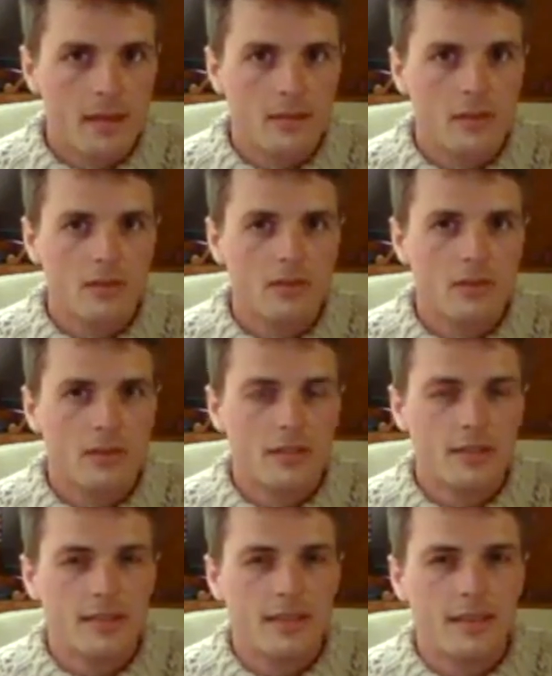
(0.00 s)
as long as you
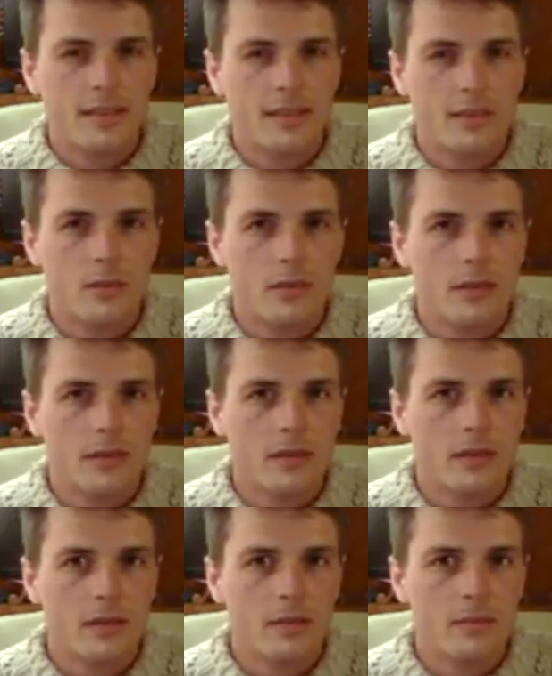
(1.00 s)
can sit with
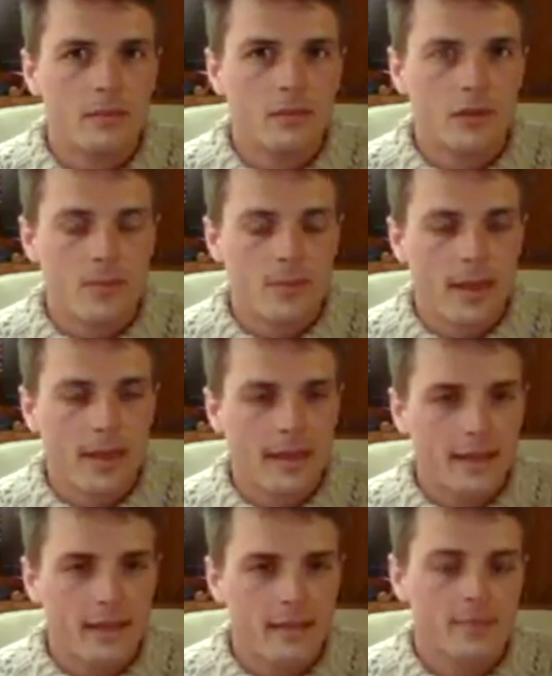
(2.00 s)
a straight
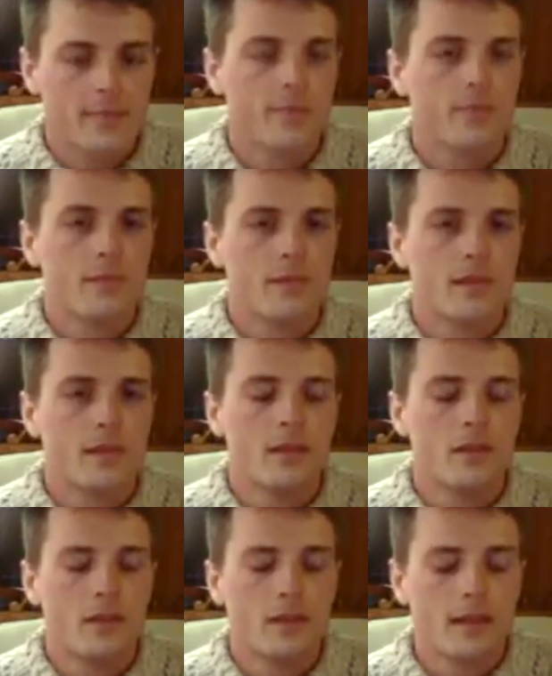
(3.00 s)
back and that
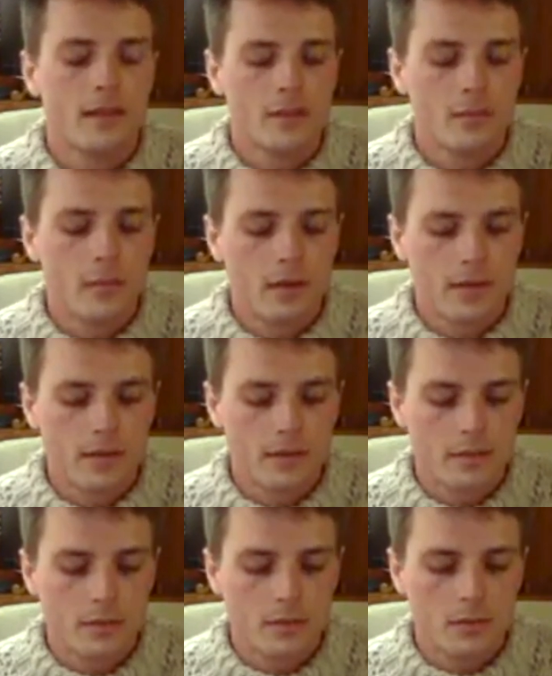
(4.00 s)
you can allow your body
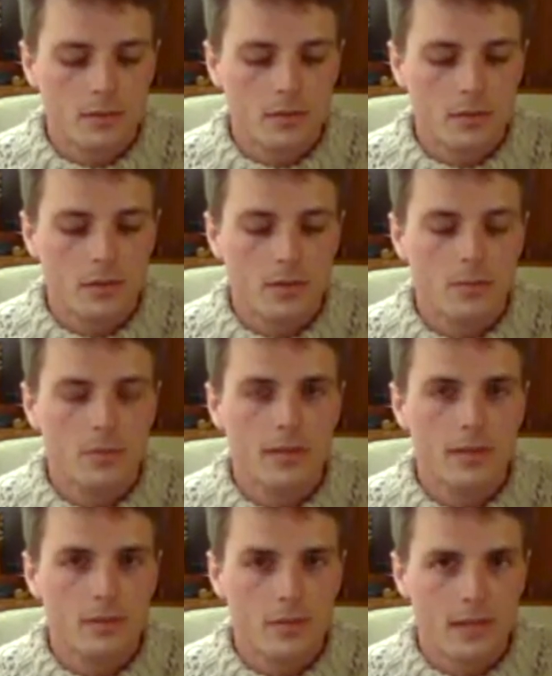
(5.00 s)
to
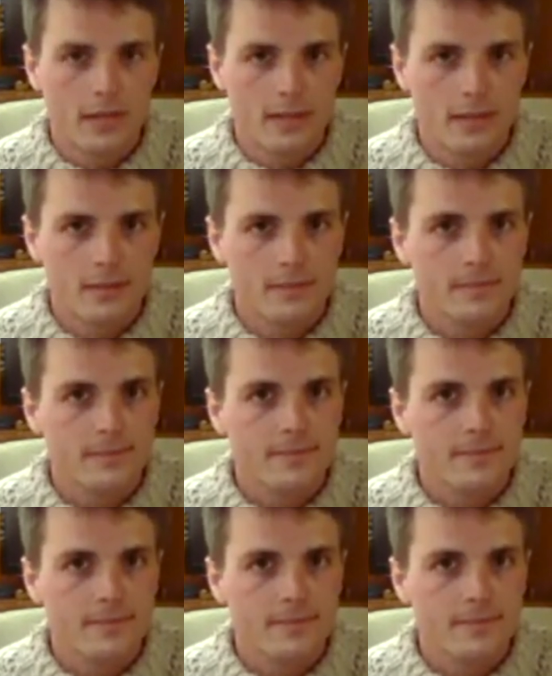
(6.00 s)
completely relax.